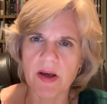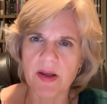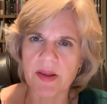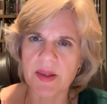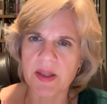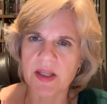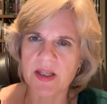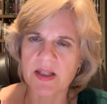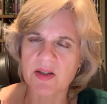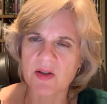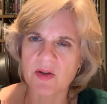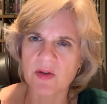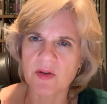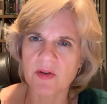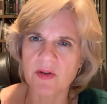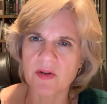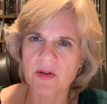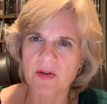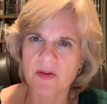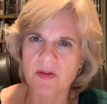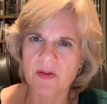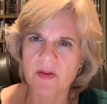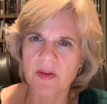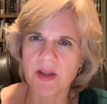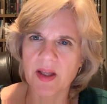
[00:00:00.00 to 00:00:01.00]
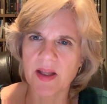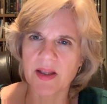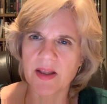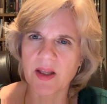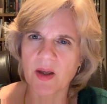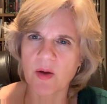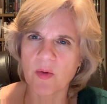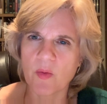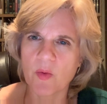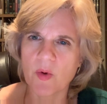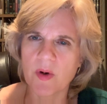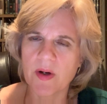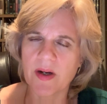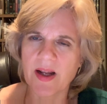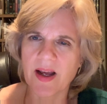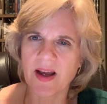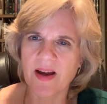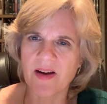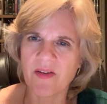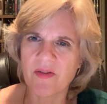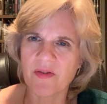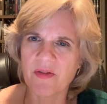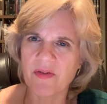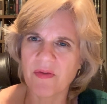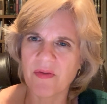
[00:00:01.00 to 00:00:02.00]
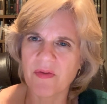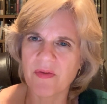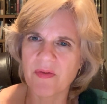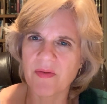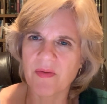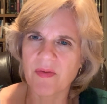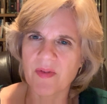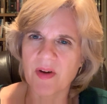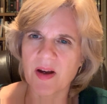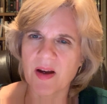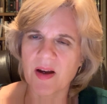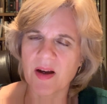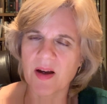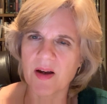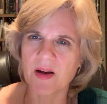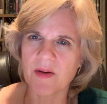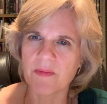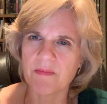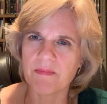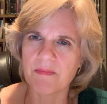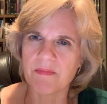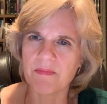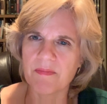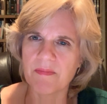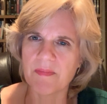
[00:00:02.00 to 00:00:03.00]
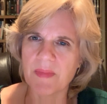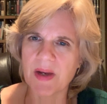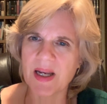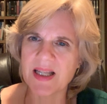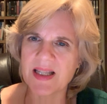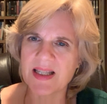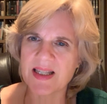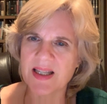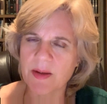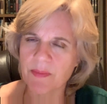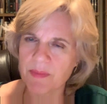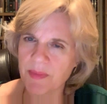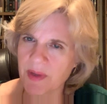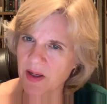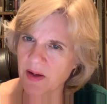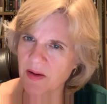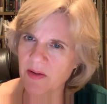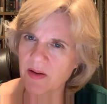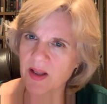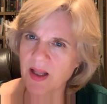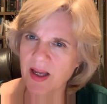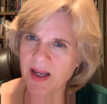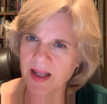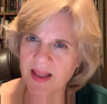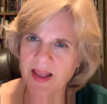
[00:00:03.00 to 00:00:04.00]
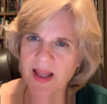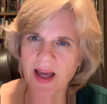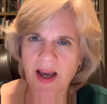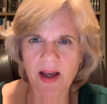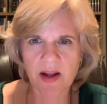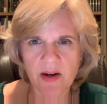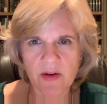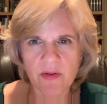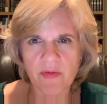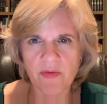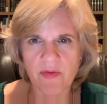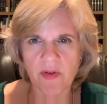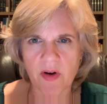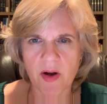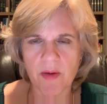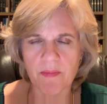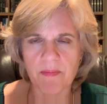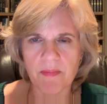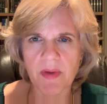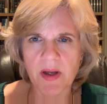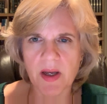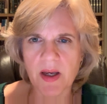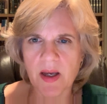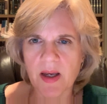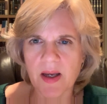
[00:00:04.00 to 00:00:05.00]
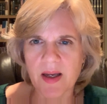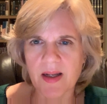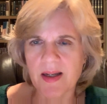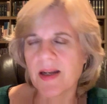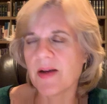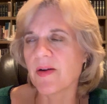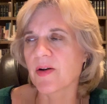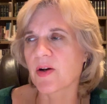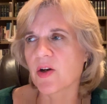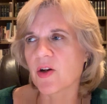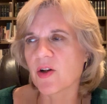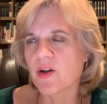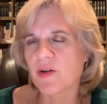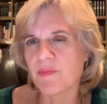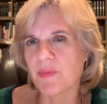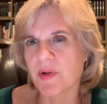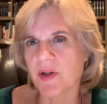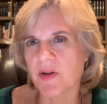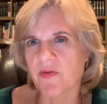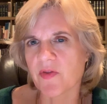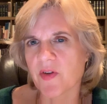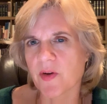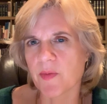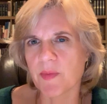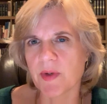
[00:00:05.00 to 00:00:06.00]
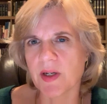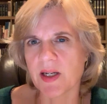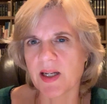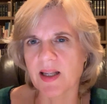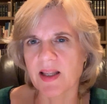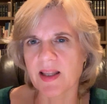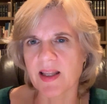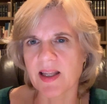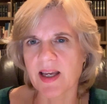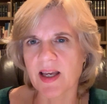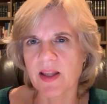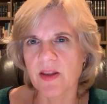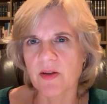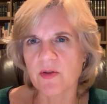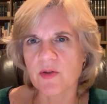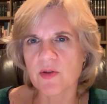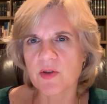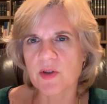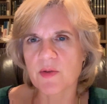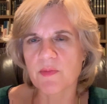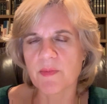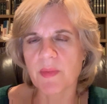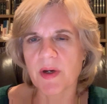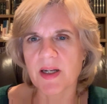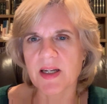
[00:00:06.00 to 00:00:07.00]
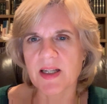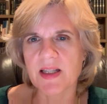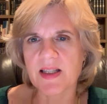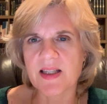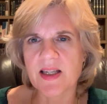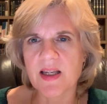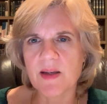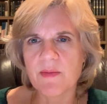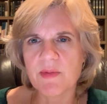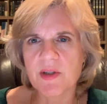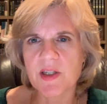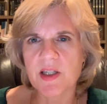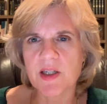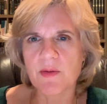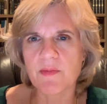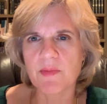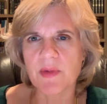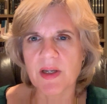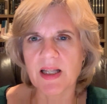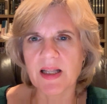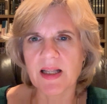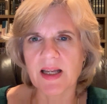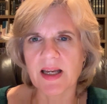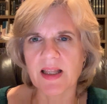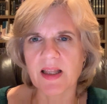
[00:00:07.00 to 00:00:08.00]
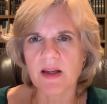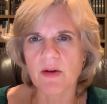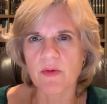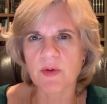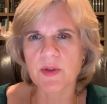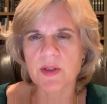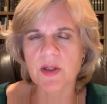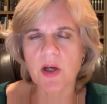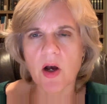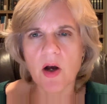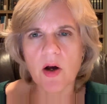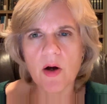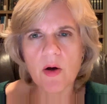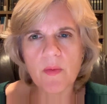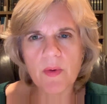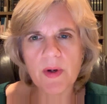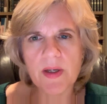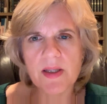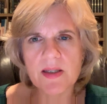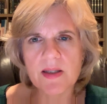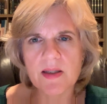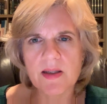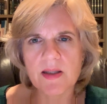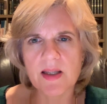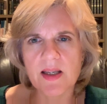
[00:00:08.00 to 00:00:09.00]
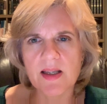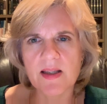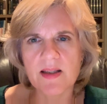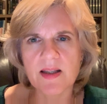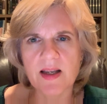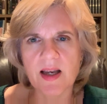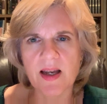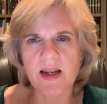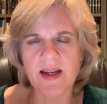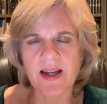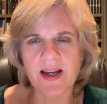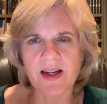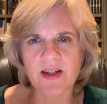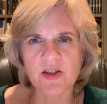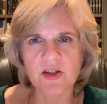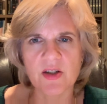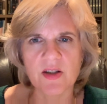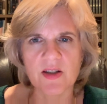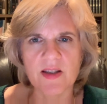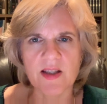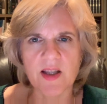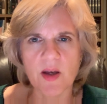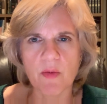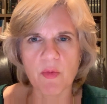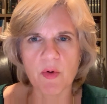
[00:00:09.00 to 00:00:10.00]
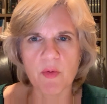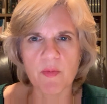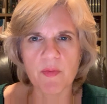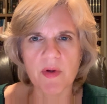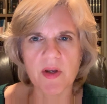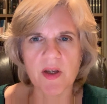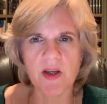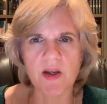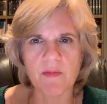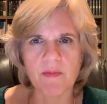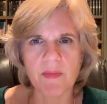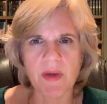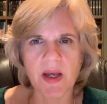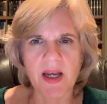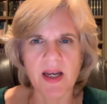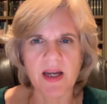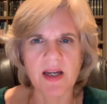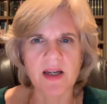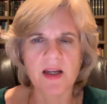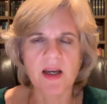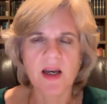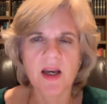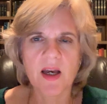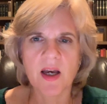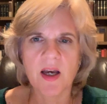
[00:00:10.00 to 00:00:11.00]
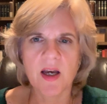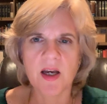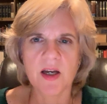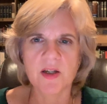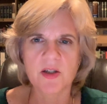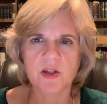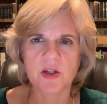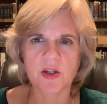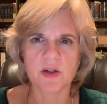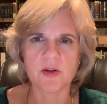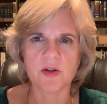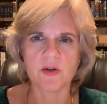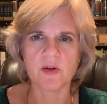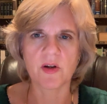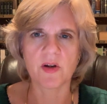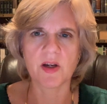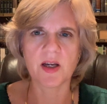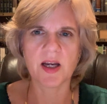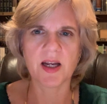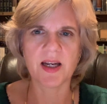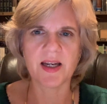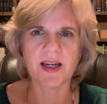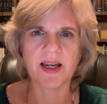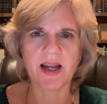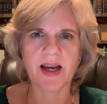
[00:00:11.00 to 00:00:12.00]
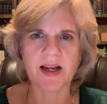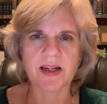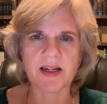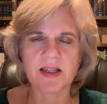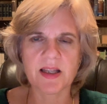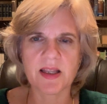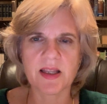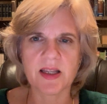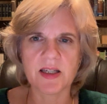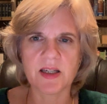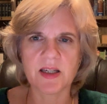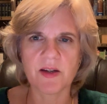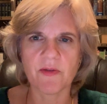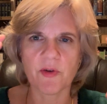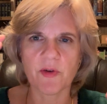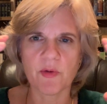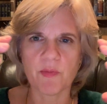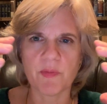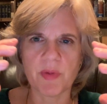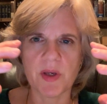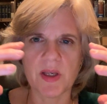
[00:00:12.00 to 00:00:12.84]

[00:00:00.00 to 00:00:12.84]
a thistle that they would have made something like that from. Now, it could have been from any of the others, but it seems to me like there was always these connections that were being made to connect the different